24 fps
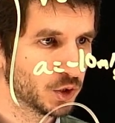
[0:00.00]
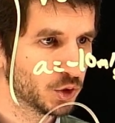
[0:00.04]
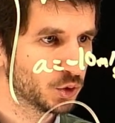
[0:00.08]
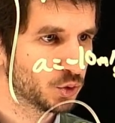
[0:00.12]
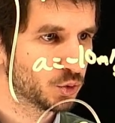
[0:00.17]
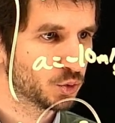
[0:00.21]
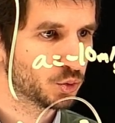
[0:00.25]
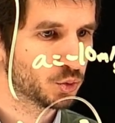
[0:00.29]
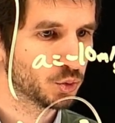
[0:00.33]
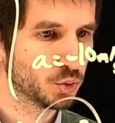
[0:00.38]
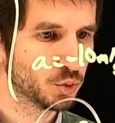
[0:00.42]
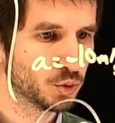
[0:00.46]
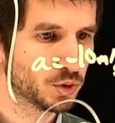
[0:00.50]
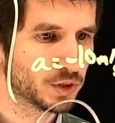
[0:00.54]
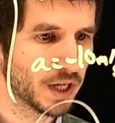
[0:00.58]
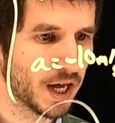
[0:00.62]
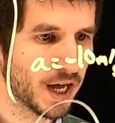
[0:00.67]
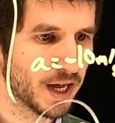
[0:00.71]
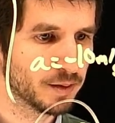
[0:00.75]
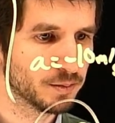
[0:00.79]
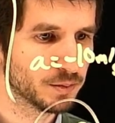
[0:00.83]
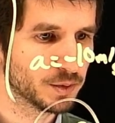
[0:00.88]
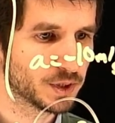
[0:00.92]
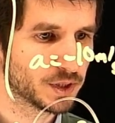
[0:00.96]
2
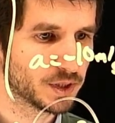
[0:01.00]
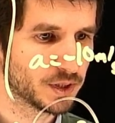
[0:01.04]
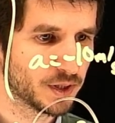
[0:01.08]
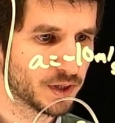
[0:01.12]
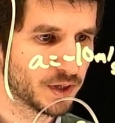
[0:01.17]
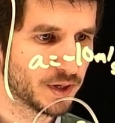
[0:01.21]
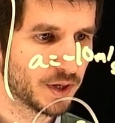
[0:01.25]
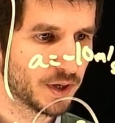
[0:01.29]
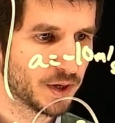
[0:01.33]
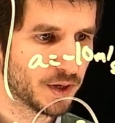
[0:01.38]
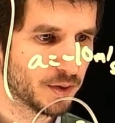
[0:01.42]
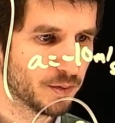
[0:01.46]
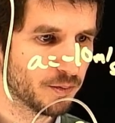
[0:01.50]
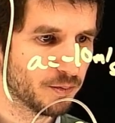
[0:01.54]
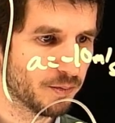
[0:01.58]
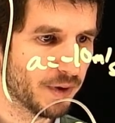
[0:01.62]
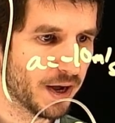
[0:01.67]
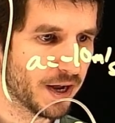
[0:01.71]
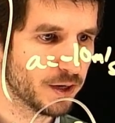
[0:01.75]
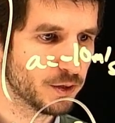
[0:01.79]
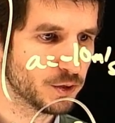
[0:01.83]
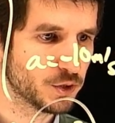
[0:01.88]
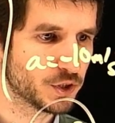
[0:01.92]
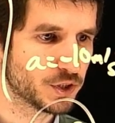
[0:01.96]
times
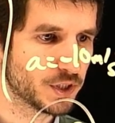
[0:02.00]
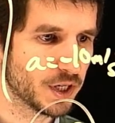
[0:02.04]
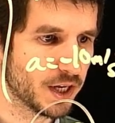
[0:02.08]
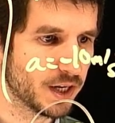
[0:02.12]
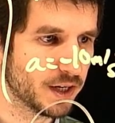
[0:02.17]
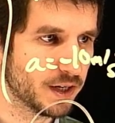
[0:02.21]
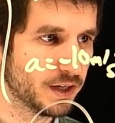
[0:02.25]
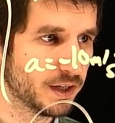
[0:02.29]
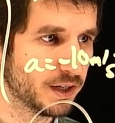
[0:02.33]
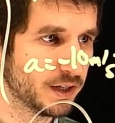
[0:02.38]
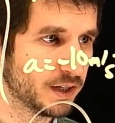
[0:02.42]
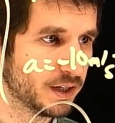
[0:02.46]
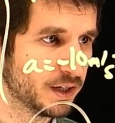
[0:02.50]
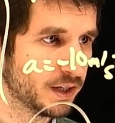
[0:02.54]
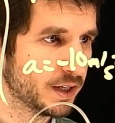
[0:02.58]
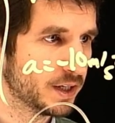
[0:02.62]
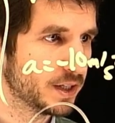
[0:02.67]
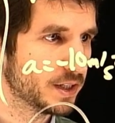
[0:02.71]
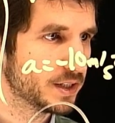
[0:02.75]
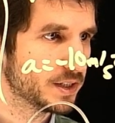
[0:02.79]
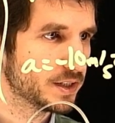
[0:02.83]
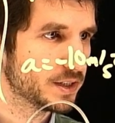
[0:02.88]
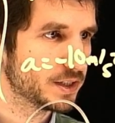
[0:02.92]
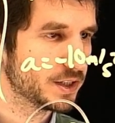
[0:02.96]
minus 10,
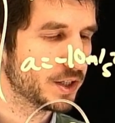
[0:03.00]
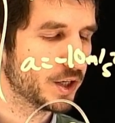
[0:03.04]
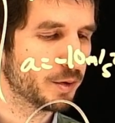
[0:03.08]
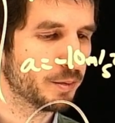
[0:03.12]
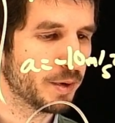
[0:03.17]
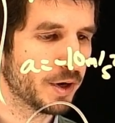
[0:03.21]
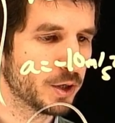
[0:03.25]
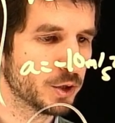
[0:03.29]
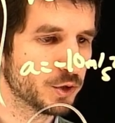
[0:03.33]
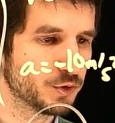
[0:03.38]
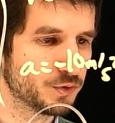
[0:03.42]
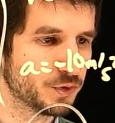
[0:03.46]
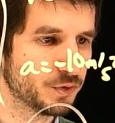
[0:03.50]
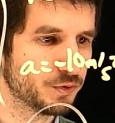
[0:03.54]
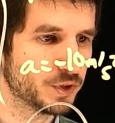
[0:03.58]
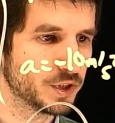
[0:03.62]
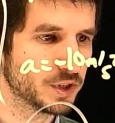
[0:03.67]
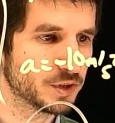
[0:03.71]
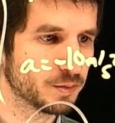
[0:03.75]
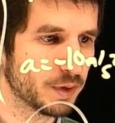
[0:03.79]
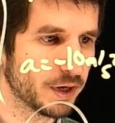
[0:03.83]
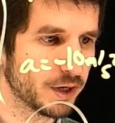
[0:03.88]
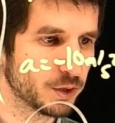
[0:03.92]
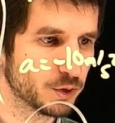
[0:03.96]
0 minus 50 is
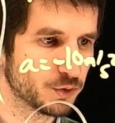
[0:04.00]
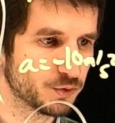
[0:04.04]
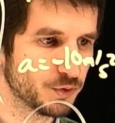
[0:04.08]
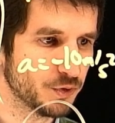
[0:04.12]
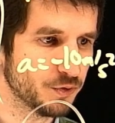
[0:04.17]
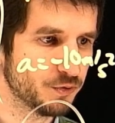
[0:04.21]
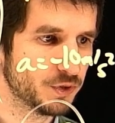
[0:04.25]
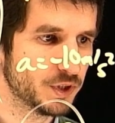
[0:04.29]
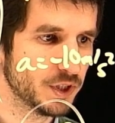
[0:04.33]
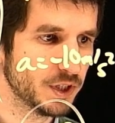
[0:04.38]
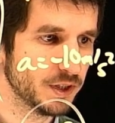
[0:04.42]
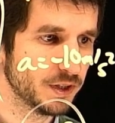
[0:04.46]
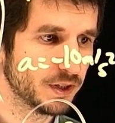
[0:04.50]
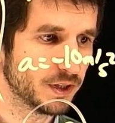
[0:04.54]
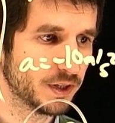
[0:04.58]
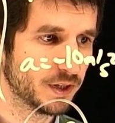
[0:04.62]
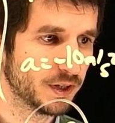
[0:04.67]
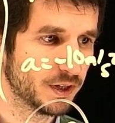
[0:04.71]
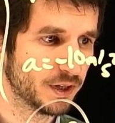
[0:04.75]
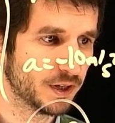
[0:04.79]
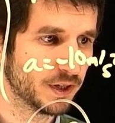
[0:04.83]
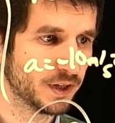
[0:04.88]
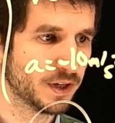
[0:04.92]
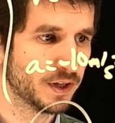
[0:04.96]
minus 50.
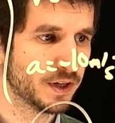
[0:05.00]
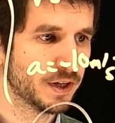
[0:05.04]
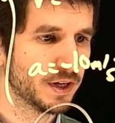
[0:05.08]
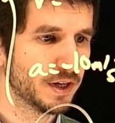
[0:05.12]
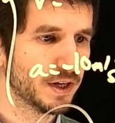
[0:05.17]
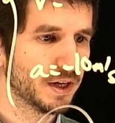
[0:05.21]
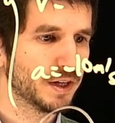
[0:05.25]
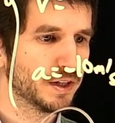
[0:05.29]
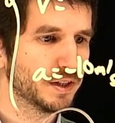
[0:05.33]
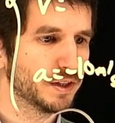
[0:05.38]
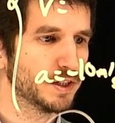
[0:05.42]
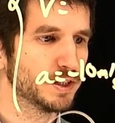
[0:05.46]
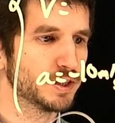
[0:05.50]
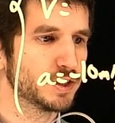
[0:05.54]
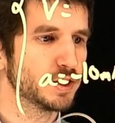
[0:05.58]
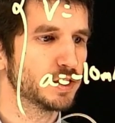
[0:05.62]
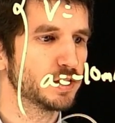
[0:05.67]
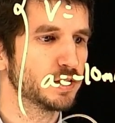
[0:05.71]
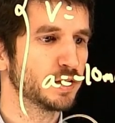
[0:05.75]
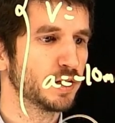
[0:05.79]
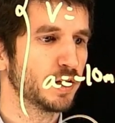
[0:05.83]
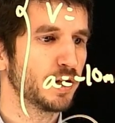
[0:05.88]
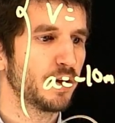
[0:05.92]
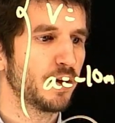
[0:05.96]
This
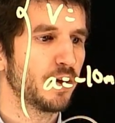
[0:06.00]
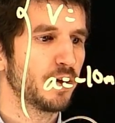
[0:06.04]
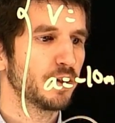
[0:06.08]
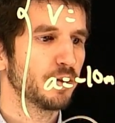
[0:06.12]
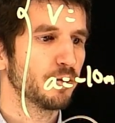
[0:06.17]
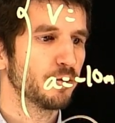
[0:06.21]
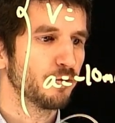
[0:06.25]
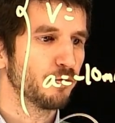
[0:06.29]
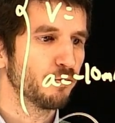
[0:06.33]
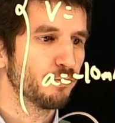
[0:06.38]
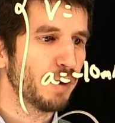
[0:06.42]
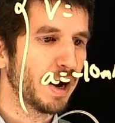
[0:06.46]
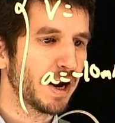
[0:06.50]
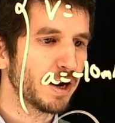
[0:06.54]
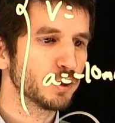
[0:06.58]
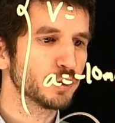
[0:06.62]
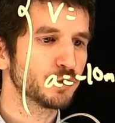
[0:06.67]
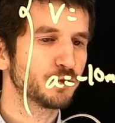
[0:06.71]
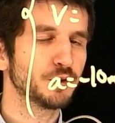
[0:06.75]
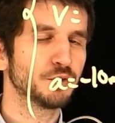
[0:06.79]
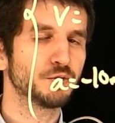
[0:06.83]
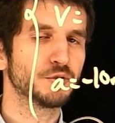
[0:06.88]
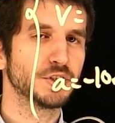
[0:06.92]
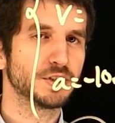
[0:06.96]
is minus
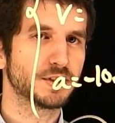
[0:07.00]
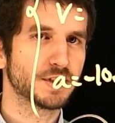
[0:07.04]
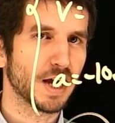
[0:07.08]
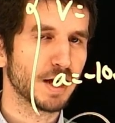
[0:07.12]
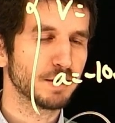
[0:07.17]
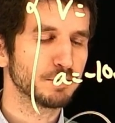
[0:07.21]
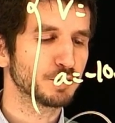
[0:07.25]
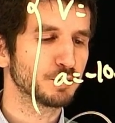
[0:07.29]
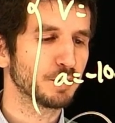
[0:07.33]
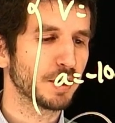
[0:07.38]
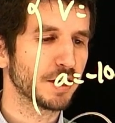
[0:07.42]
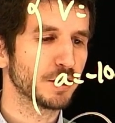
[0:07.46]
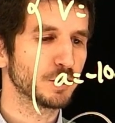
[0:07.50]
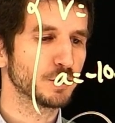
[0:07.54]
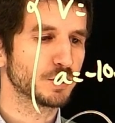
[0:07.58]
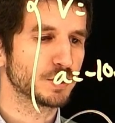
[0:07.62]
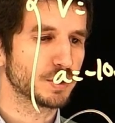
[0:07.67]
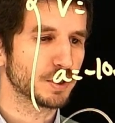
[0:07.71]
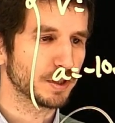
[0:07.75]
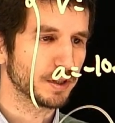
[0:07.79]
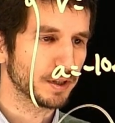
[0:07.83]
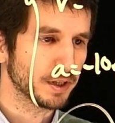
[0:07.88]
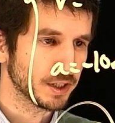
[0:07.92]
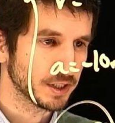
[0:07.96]
50 times minus
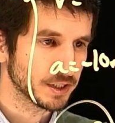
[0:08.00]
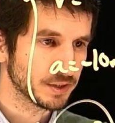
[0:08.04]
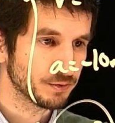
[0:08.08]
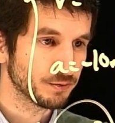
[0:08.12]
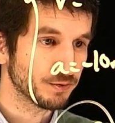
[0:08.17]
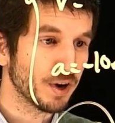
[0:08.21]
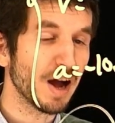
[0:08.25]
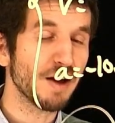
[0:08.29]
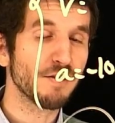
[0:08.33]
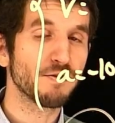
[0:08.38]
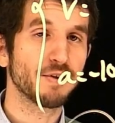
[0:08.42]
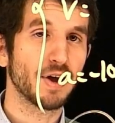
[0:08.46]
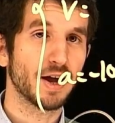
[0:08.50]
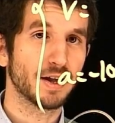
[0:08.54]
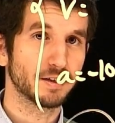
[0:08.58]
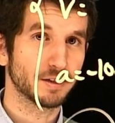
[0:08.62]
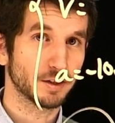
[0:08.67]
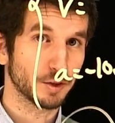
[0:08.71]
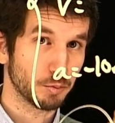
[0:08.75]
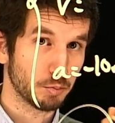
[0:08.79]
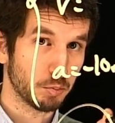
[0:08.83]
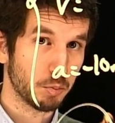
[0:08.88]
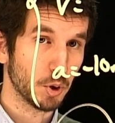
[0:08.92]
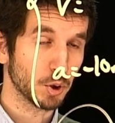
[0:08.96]
10 is
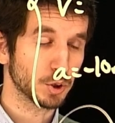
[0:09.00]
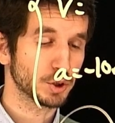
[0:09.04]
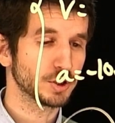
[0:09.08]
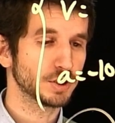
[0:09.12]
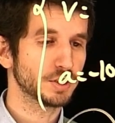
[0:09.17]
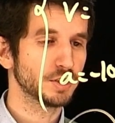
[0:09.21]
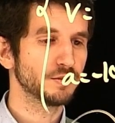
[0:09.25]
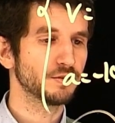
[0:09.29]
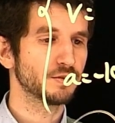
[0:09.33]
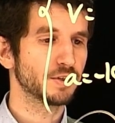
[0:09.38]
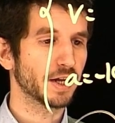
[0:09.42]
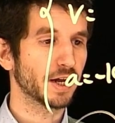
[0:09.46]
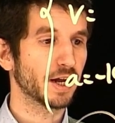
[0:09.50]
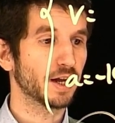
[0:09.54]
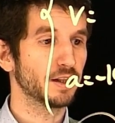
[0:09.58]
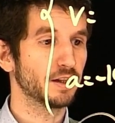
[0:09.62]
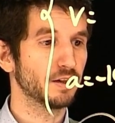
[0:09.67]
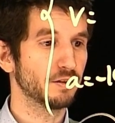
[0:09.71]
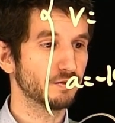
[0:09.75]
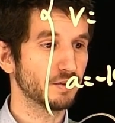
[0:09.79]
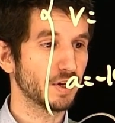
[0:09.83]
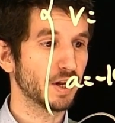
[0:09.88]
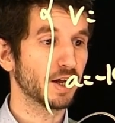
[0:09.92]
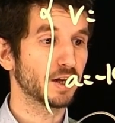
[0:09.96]
500 positive, negative,
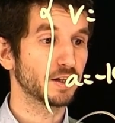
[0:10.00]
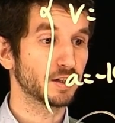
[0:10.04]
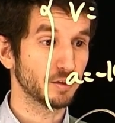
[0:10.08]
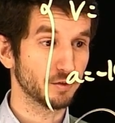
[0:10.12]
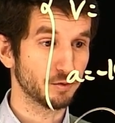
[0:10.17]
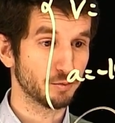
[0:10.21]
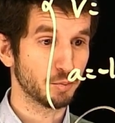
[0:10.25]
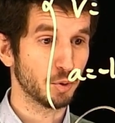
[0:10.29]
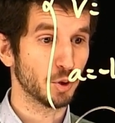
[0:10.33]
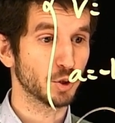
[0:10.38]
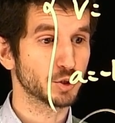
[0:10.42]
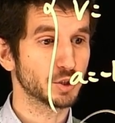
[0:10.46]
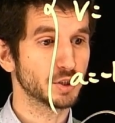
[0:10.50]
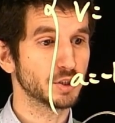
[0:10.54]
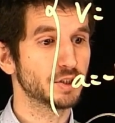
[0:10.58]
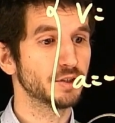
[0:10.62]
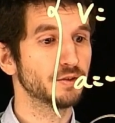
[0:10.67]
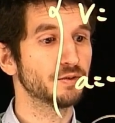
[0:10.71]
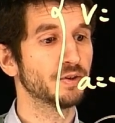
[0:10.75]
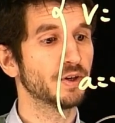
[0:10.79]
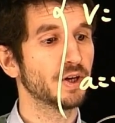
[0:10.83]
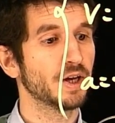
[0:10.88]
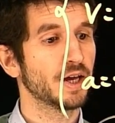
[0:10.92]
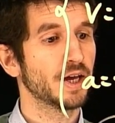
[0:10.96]
negative, positive,
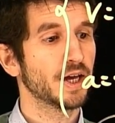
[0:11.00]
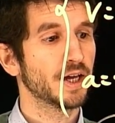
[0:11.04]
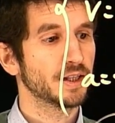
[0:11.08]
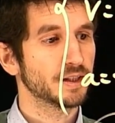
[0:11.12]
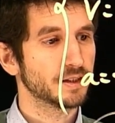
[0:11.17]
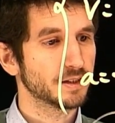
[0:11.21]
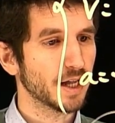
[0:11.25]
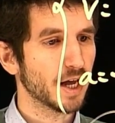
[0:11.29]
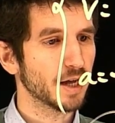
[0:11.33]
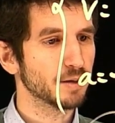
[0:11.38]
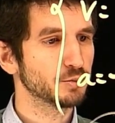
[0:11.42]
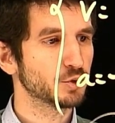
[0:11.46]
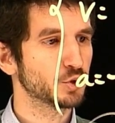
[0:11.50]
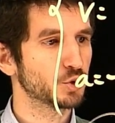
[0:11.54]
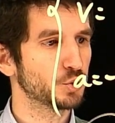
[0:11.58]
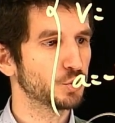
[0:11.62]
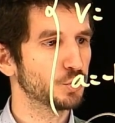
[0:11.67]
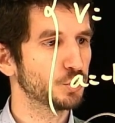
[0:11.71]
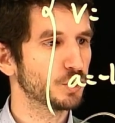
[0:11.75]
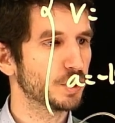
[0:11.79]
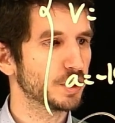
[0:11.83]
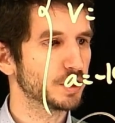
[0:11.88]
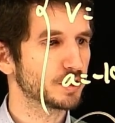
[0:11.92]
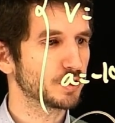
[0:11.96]
times 2,
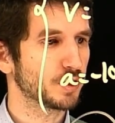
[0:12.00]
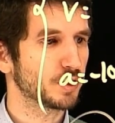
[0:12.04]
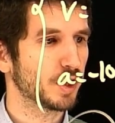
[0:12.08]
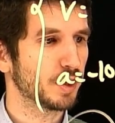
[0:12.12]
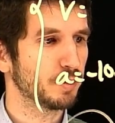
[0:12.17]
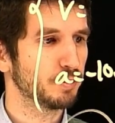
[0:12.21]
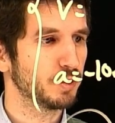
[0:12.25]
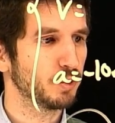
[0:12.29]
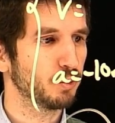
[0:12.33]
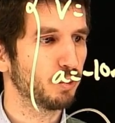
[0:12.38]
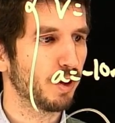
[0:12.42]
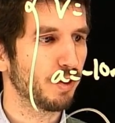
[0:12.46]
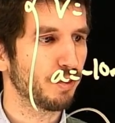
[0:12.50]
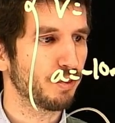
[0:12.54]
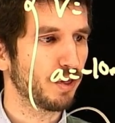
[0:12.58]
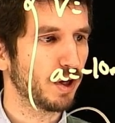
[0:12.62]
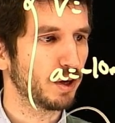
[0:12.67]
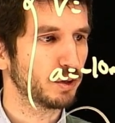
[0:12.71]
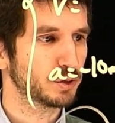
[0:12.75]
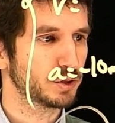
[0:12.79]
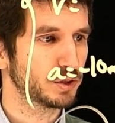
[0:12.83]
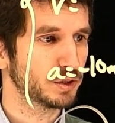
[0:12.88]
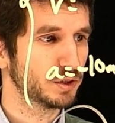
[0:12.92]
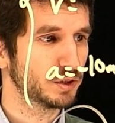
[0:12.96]
that's going to be 1000.